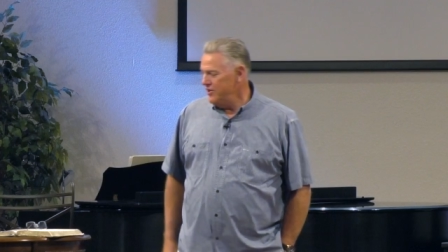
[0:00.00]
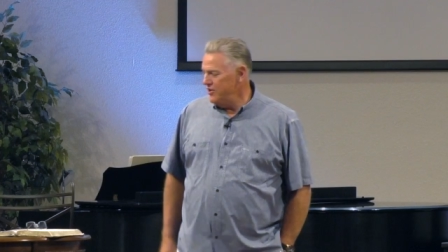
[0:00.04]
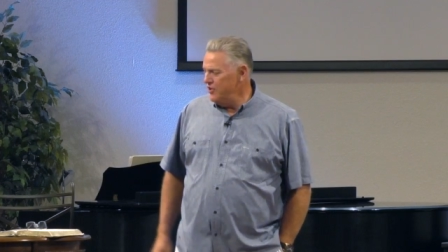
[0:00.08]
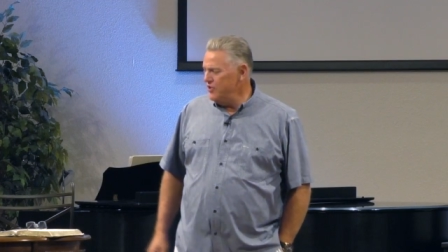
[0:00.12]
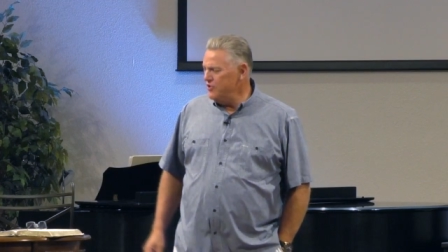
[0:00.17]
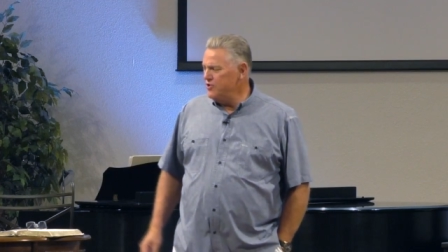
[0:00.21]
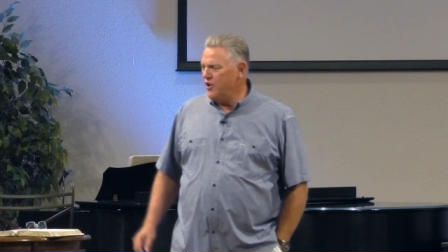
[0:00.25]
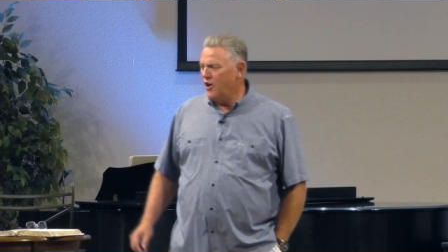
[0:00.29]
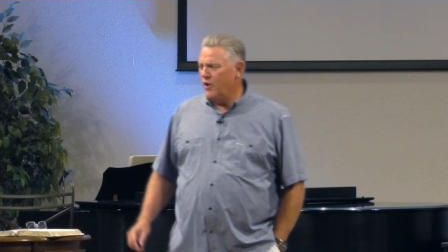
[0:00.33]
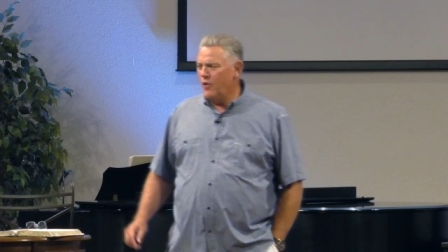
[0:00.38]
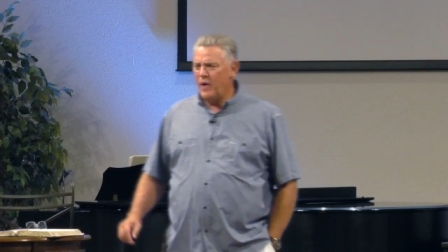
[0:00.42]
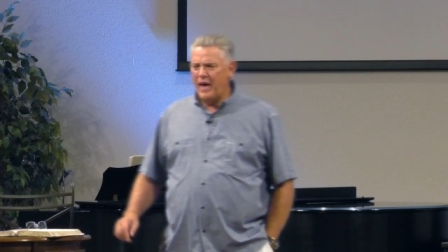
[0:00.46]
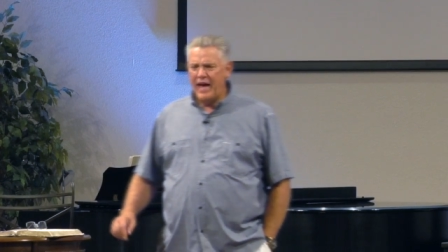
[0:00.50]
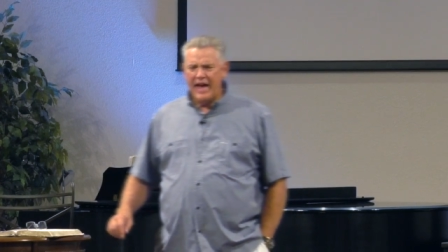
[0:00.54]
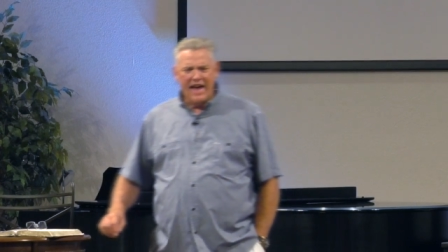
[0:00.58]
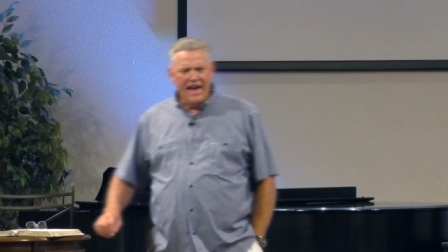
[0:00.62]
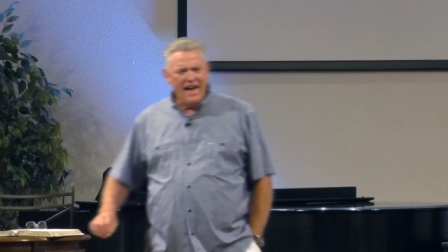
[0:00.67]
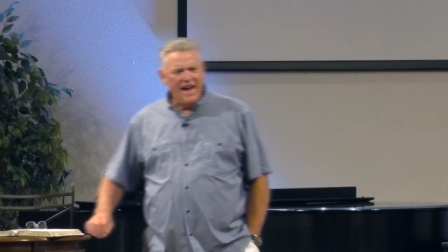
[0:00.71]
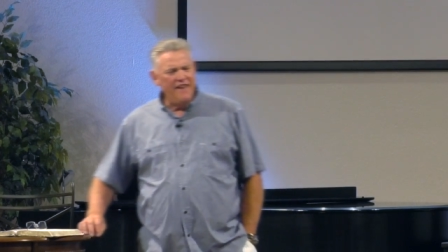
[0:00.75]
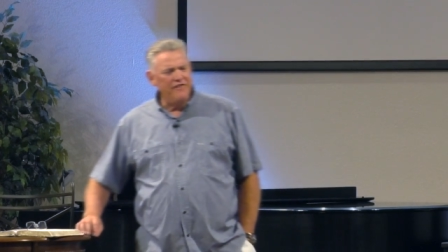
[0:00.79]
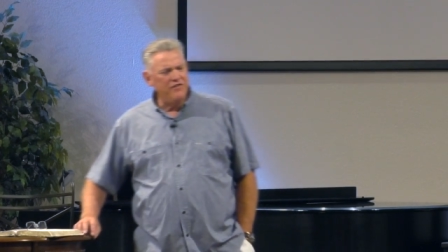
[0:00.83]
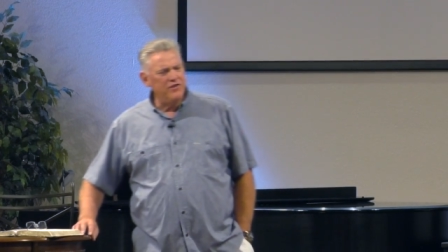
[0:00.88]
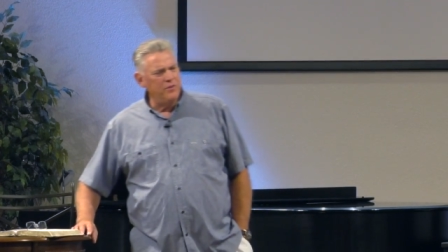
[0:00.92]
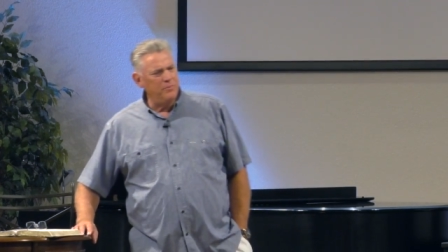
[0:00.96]
You don't
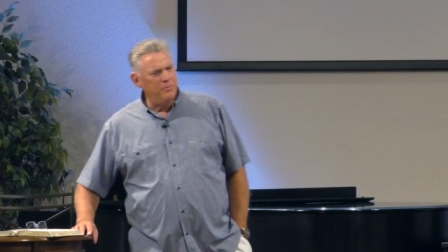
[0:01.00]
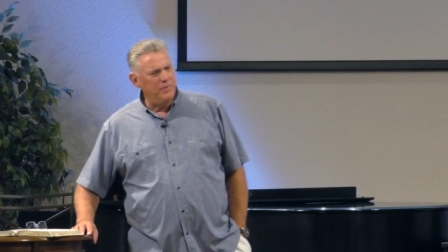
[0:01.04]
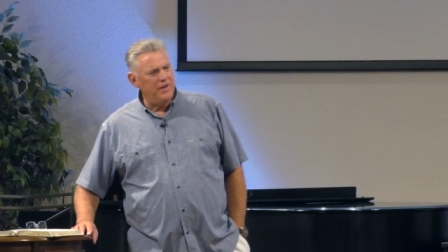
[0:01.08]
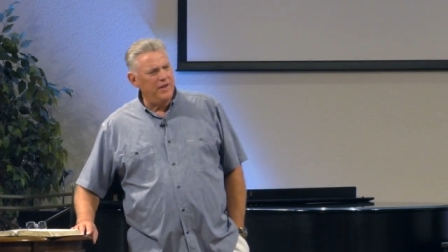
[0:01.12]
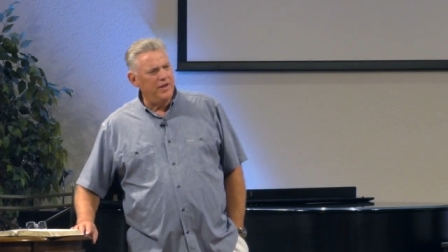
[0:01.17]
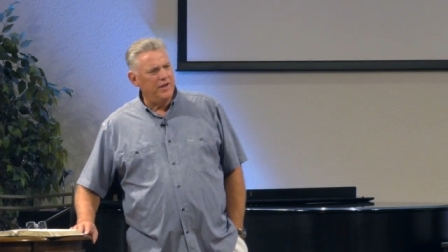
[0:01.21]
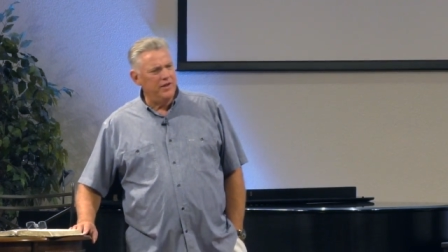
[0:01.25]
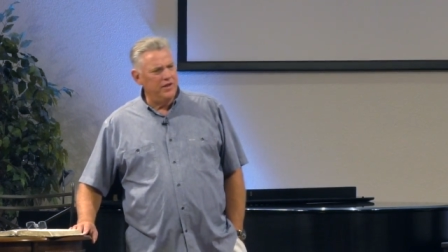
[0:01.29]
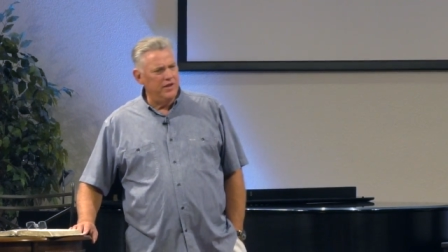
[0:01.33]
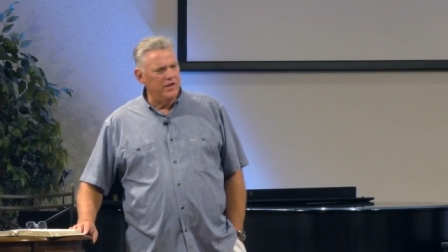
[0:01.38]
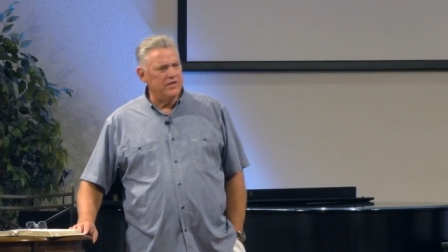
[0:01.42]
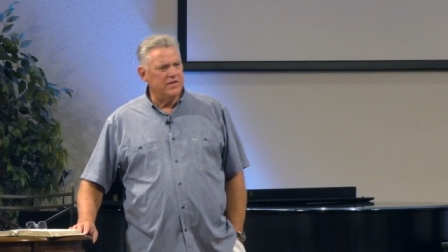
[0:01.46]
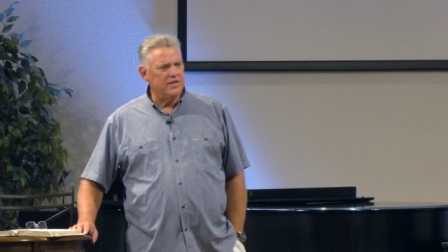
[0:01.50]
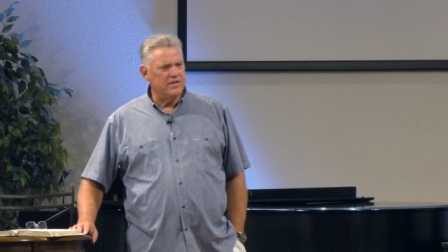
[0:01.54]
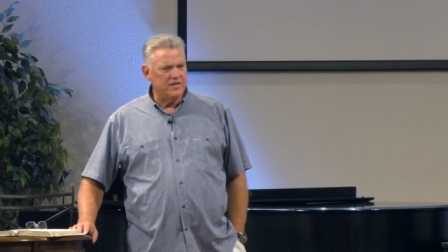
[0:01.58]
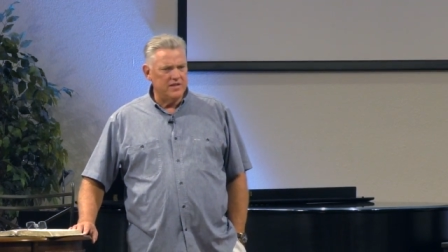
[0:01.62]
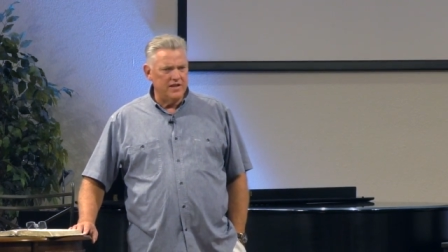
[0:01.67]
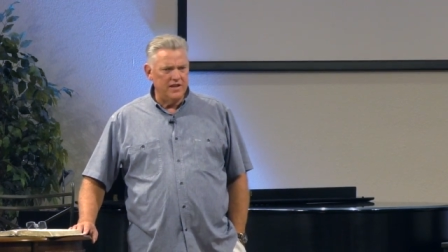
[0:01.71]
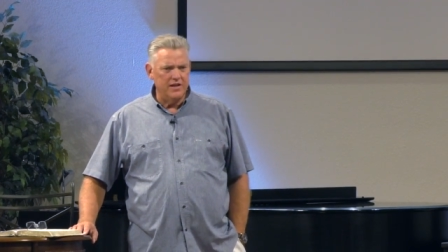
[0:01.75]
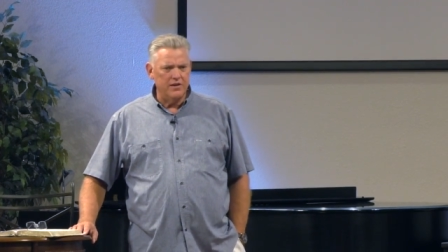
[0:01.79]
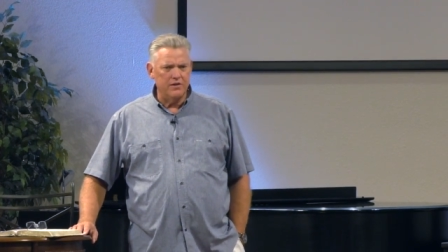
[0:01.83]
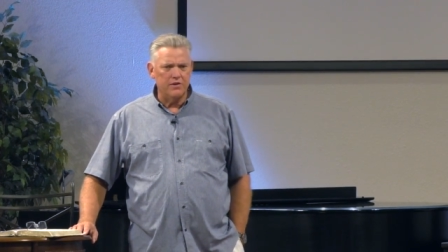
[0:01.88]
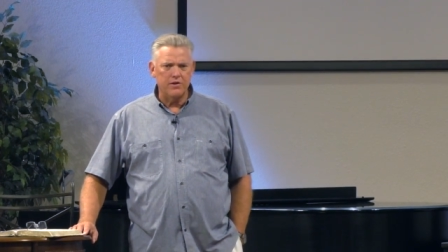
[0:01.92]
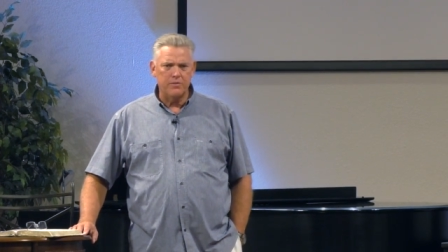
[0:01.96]
have to be a good
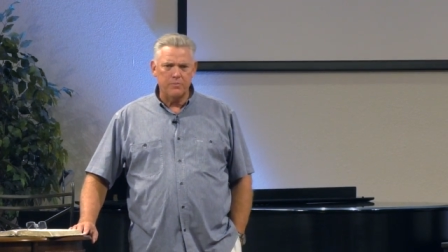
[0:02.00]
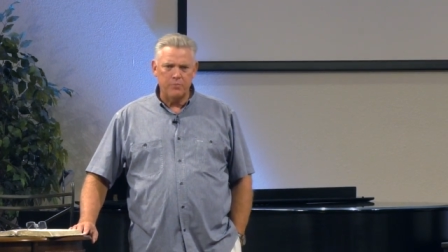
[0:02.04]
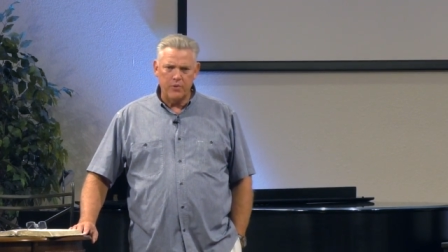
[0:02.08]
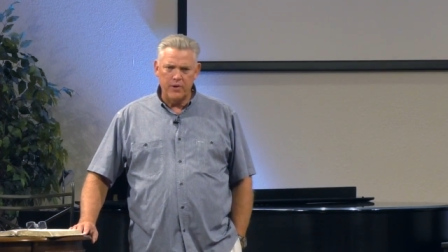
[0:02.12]
singer to